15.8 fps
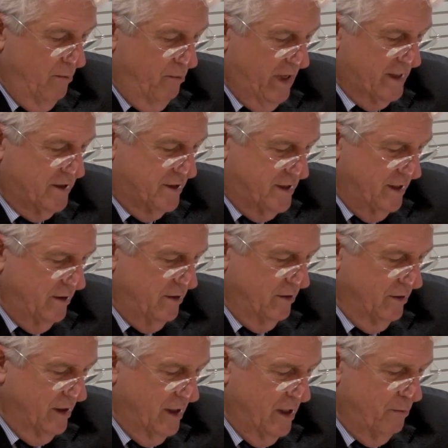But
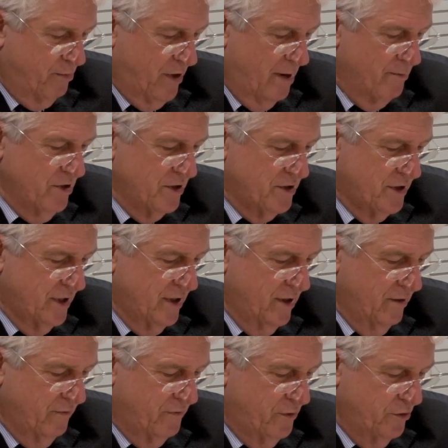still, a
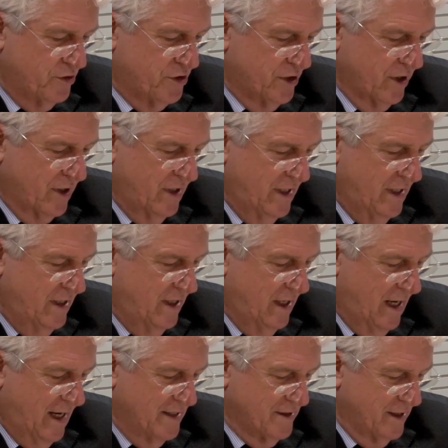promising future clearly
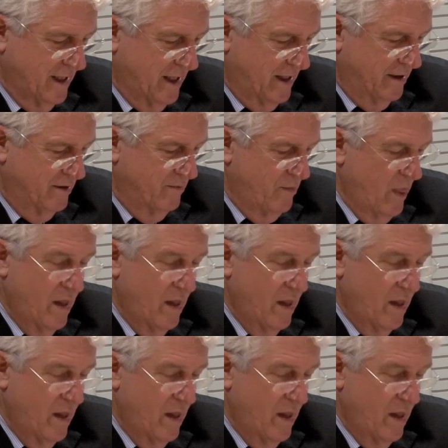lies ahead.